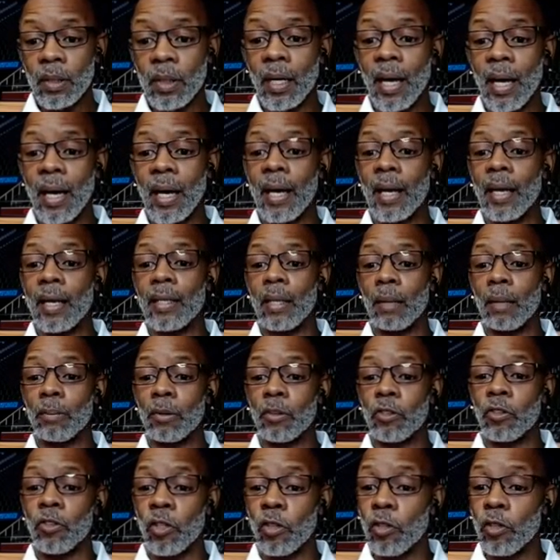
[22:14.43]
And number
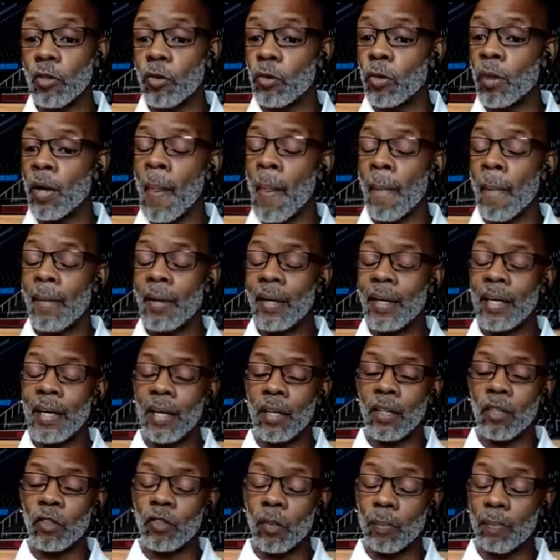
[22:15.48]
two
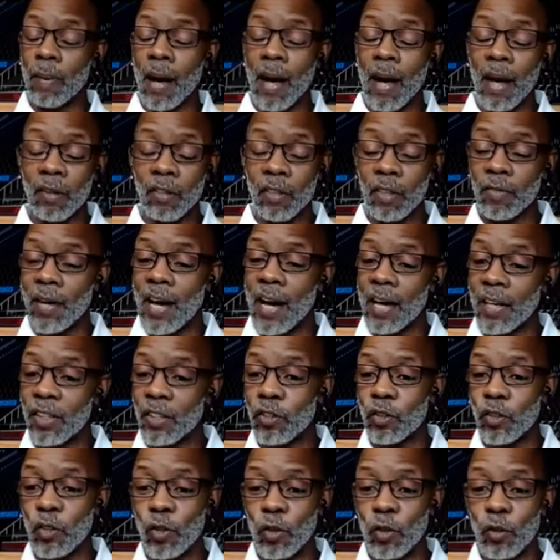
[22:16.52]
is, a positive
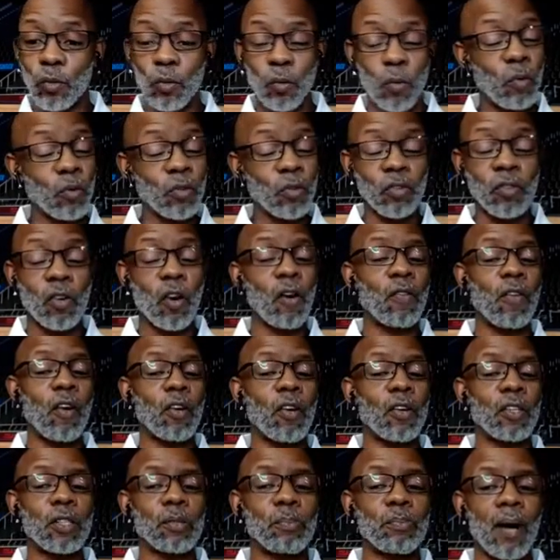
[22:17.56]
attitude won't solve all
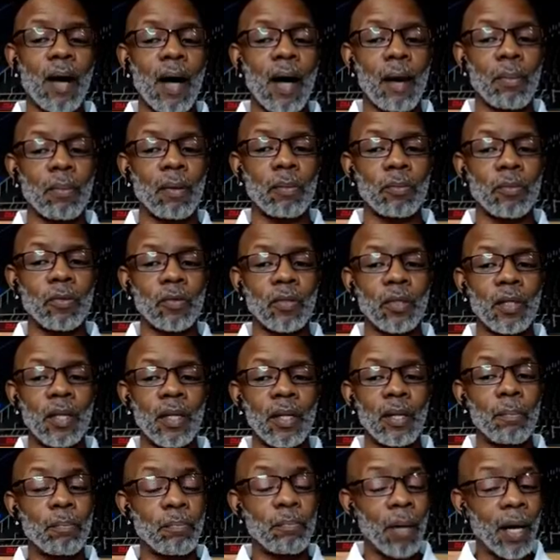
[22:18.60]
your problems,
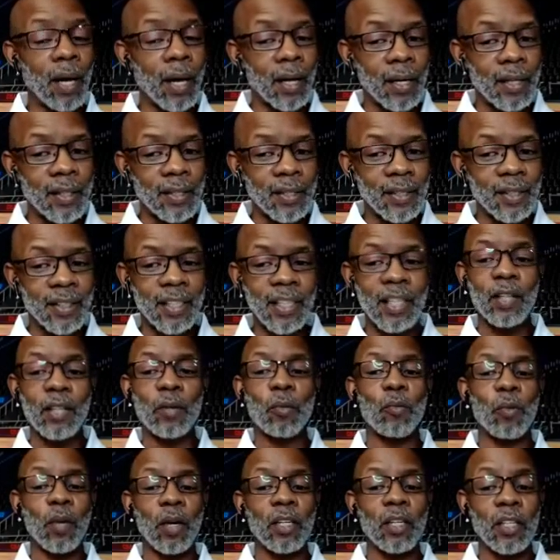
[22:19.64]
but it
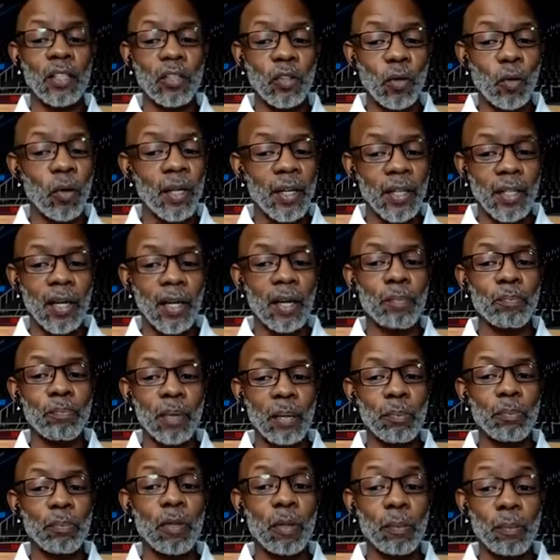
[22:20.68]
will annoy enough
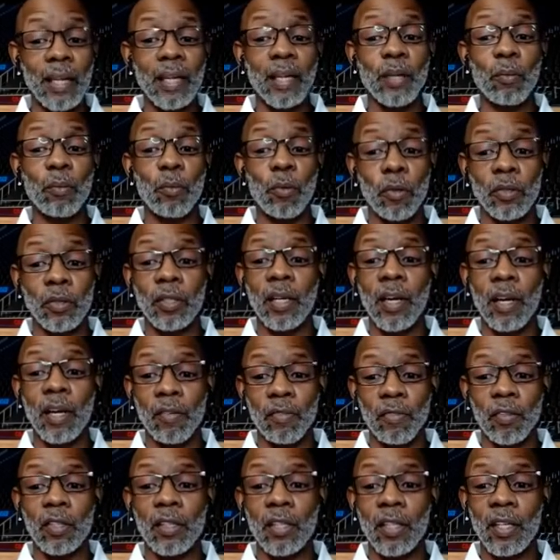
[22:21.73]
people to make it worth the
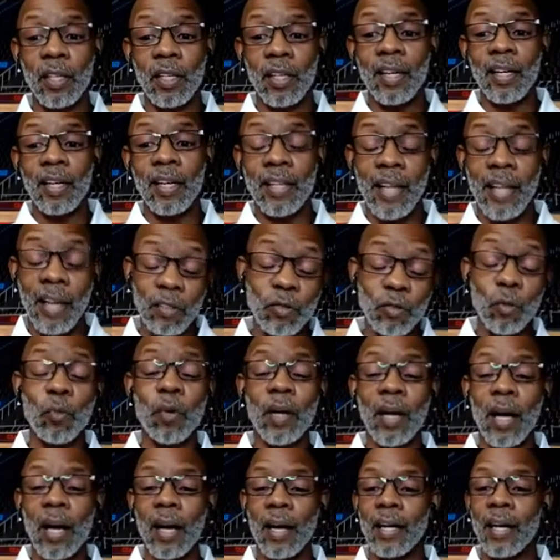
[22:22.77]
effort. And that's the one
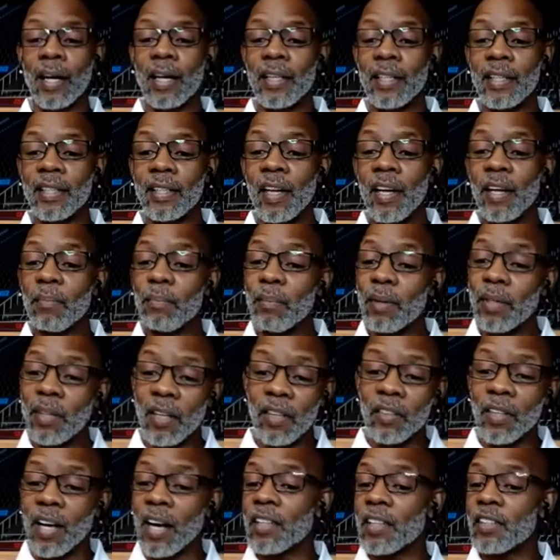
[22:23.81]
I like,
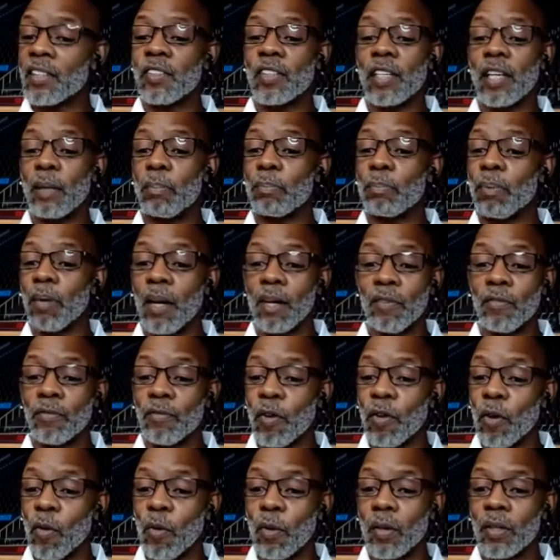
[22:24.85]
because I just keep plugging
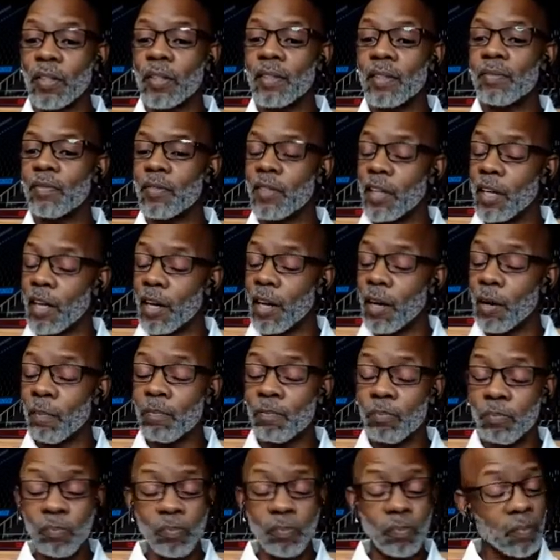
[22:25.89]
forward, and
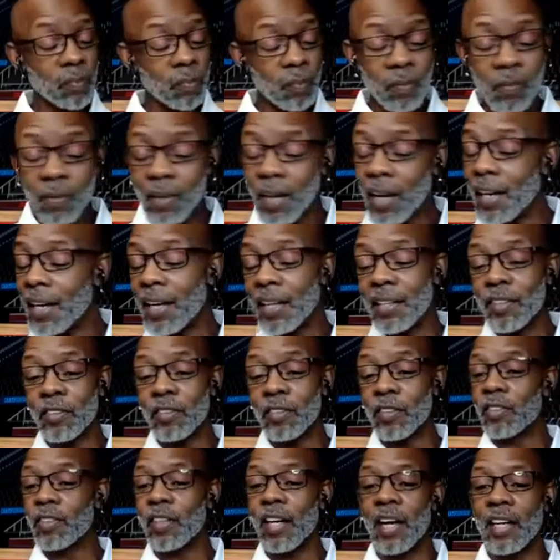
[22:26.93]

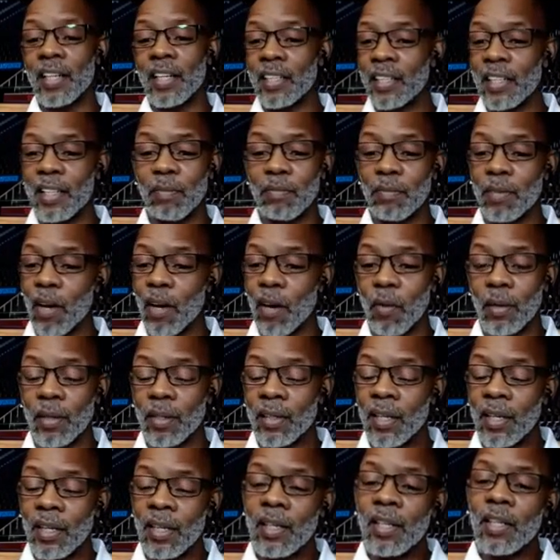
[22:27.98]
just kind of keep going.
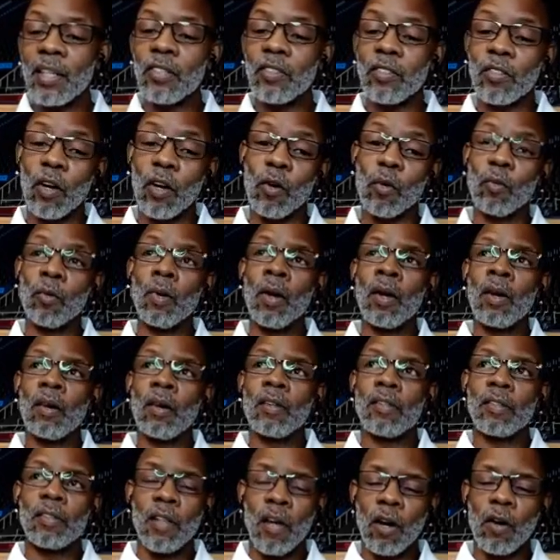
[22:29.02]
So
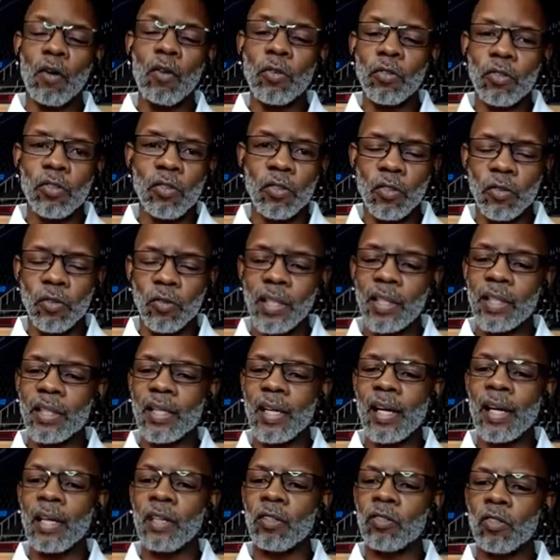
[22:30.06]
those three
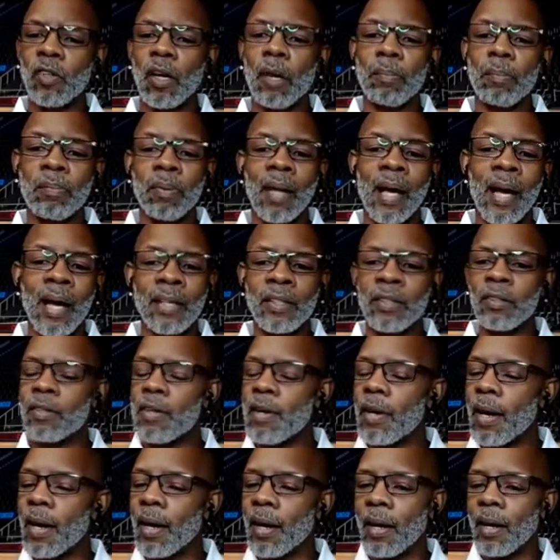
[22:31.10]
things apply
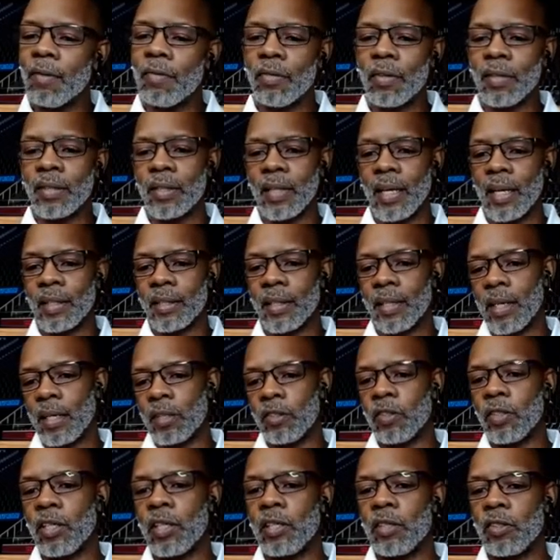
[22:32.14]
to everything that I
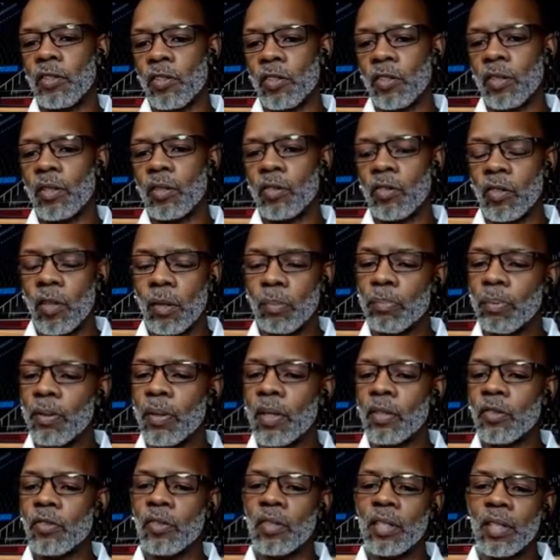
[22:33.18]
teach:
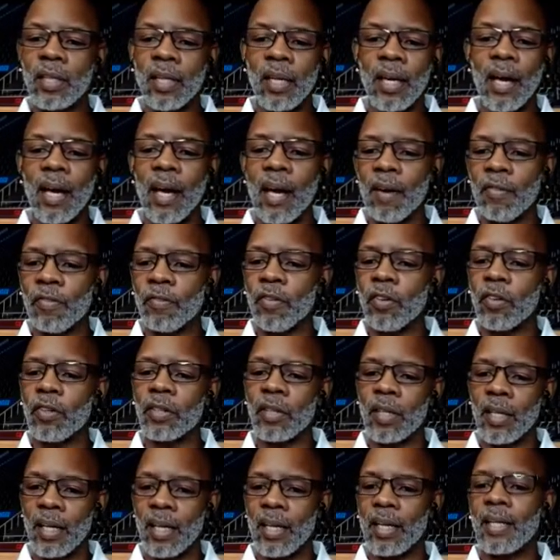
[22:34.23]
simplicity, effort,
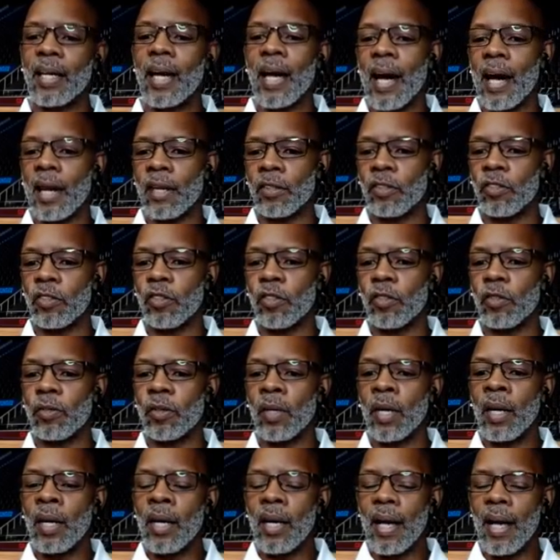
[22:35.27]
and attitude.
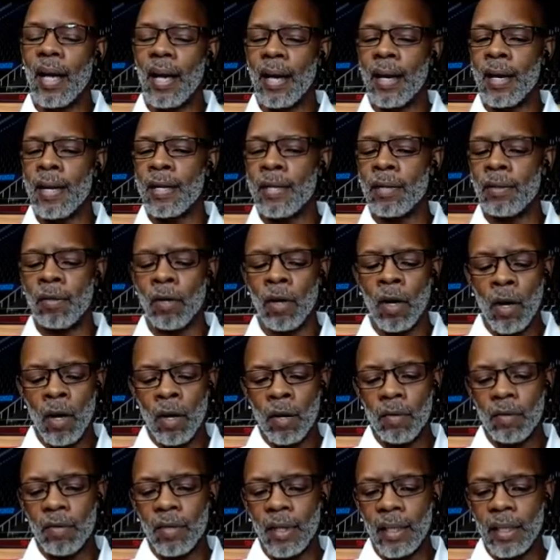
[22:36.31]
And
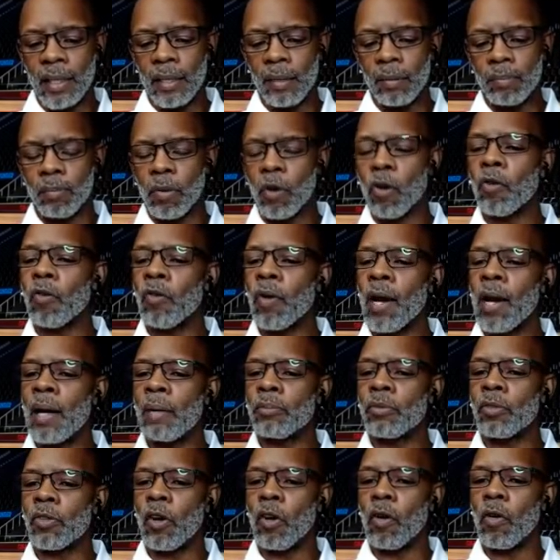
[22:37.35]
the
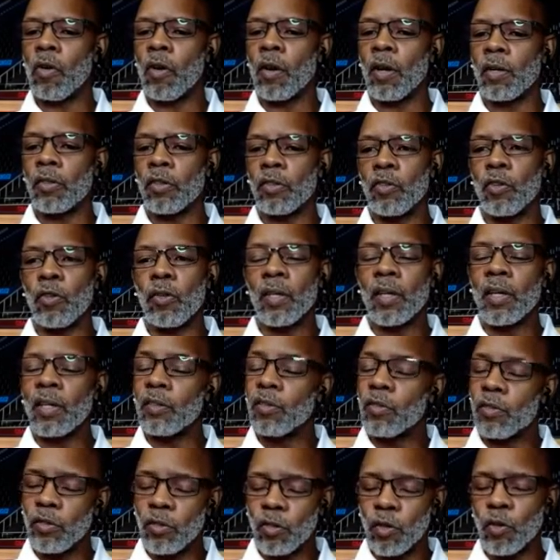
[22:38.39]
programs are, you
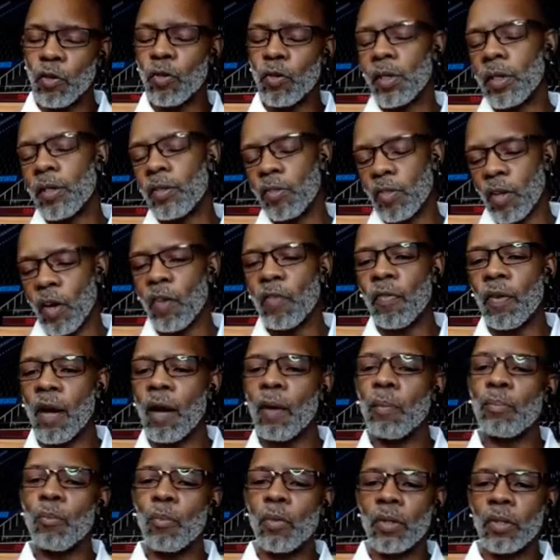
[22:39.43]
can do the
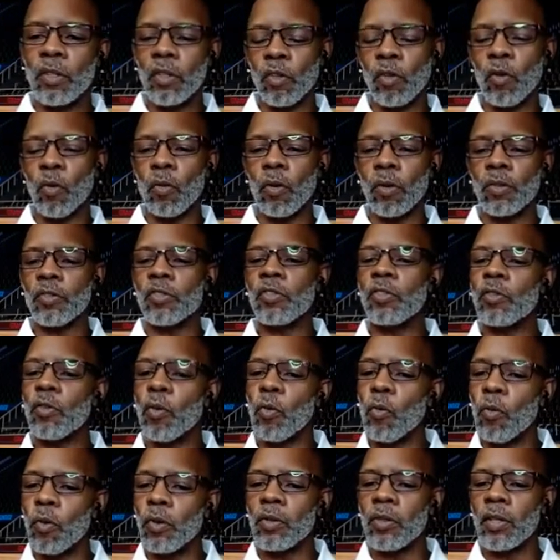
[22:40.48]
self-help with the courses,
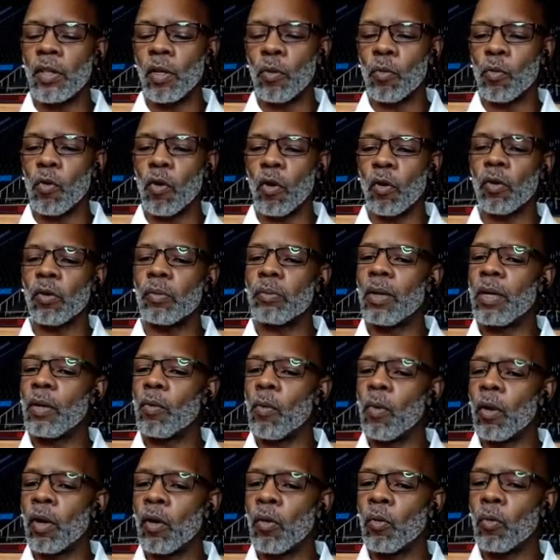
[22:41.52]
or you can work with me
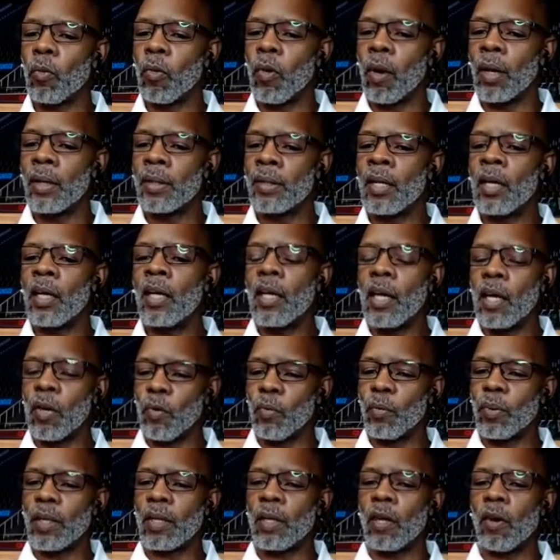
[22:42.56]
one-on-one, and
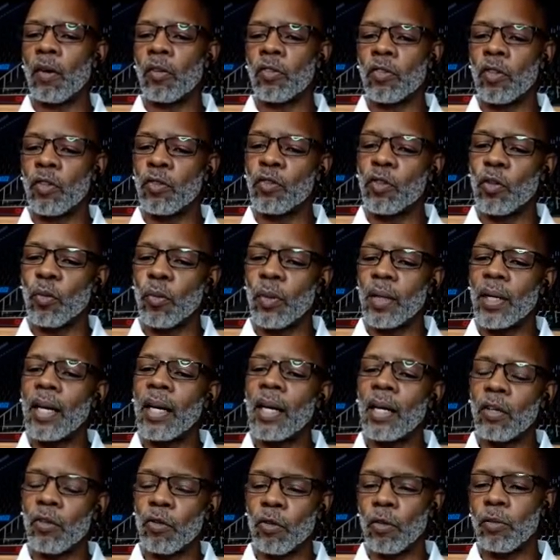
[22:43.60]
we can also do it
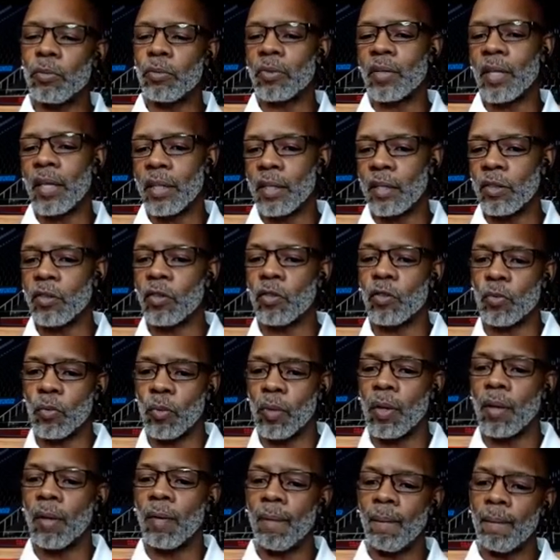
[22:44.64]
in group settings as
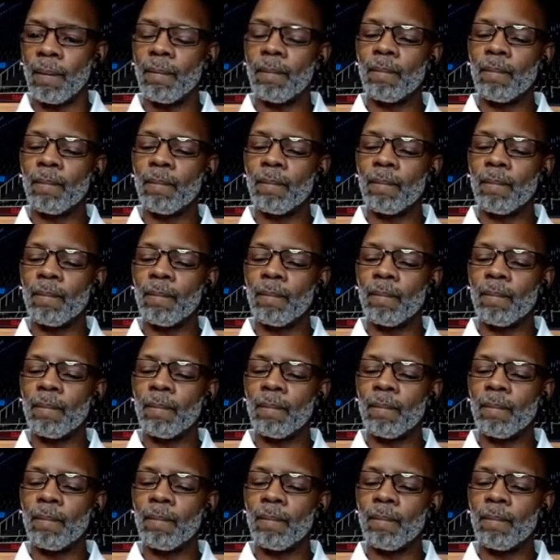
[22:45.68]
well.